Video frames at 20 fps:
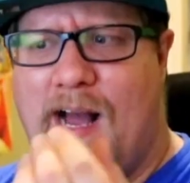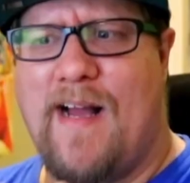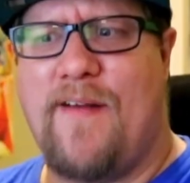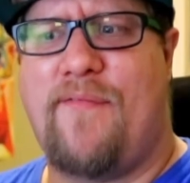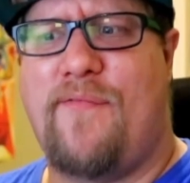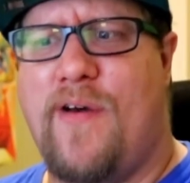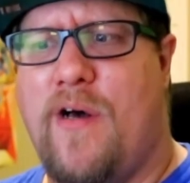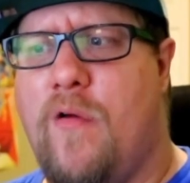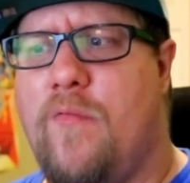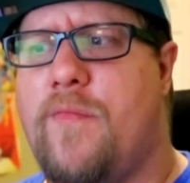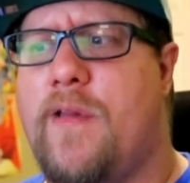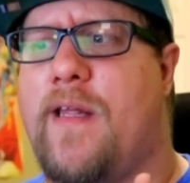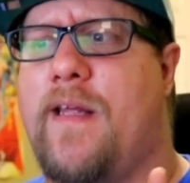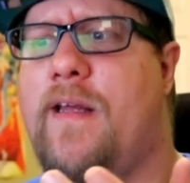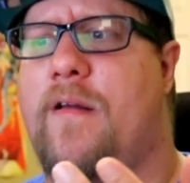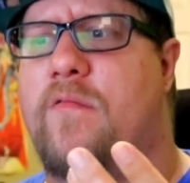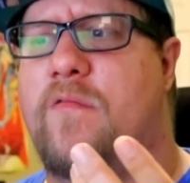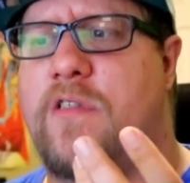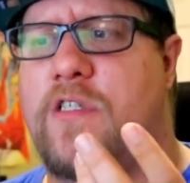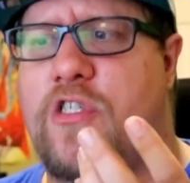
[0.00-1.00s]
I felt that
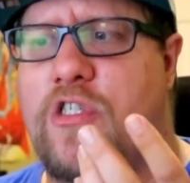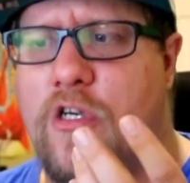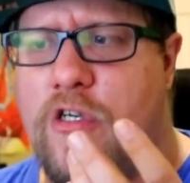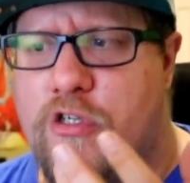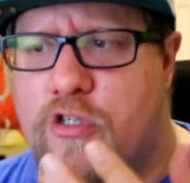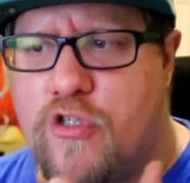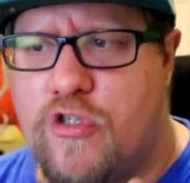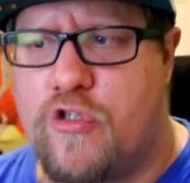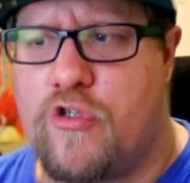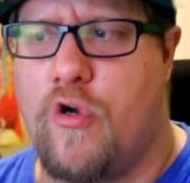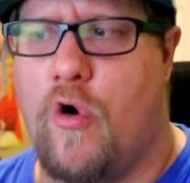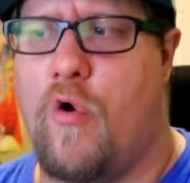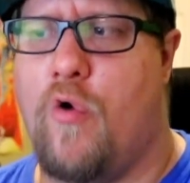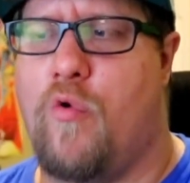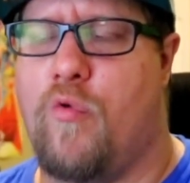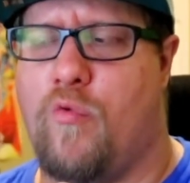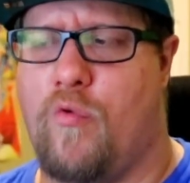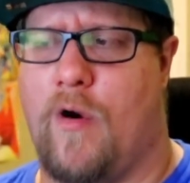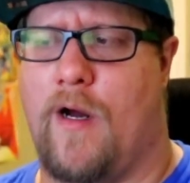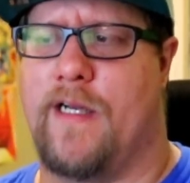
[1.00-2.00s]
it was just so
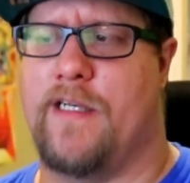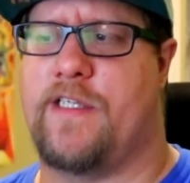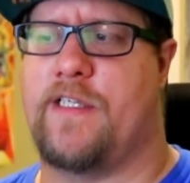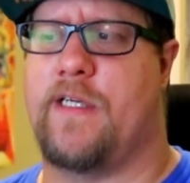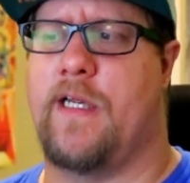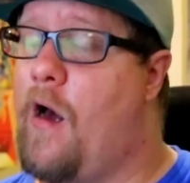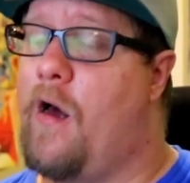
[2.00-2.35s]
rushed.